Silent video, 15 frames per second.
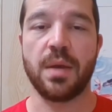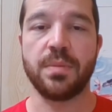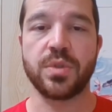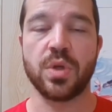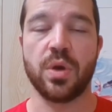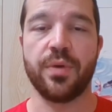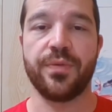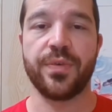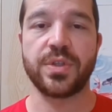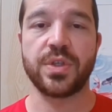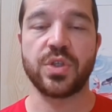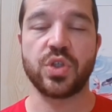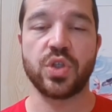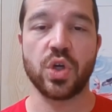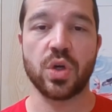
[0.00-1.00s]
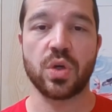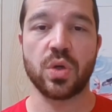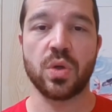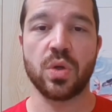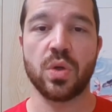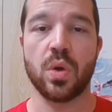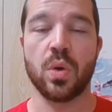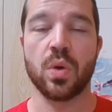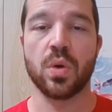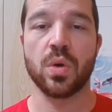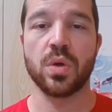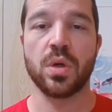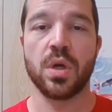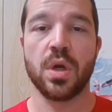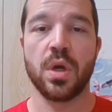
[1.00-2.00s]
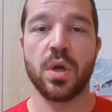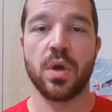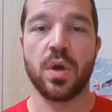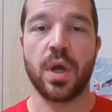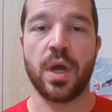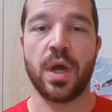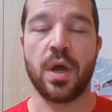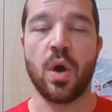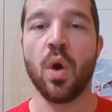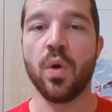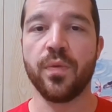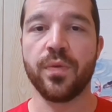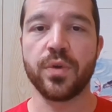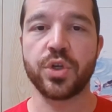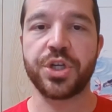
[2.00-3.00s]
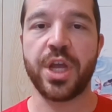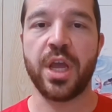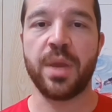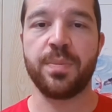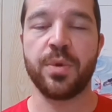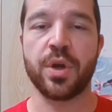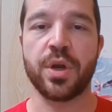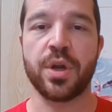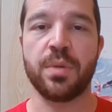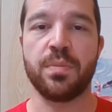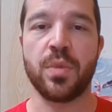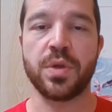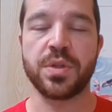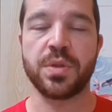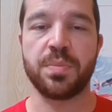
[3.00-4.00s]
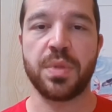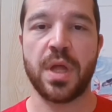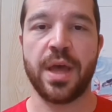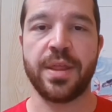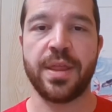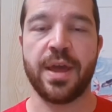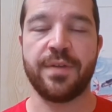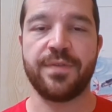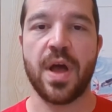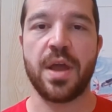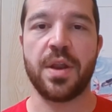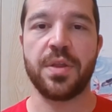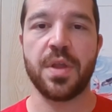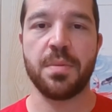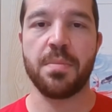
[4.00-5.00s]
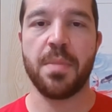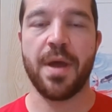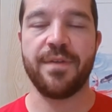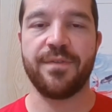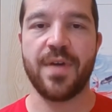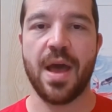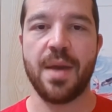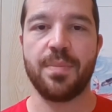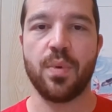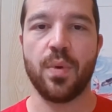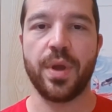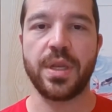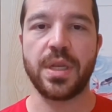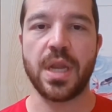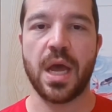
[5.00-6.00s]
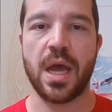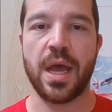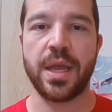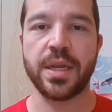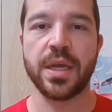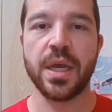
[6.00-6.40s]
So if it's a circle or oval shape, you're going to multiply that final number by 5.9.